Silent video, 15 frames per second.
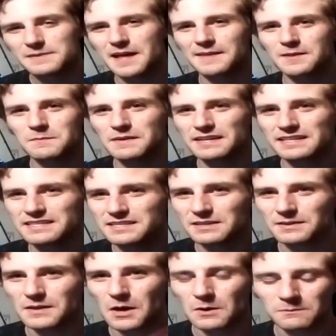Not that big a
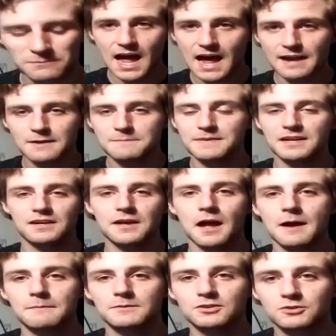deal though. Had a bit of
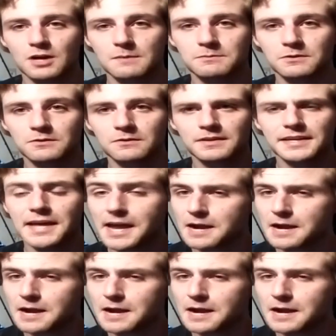camera trouble.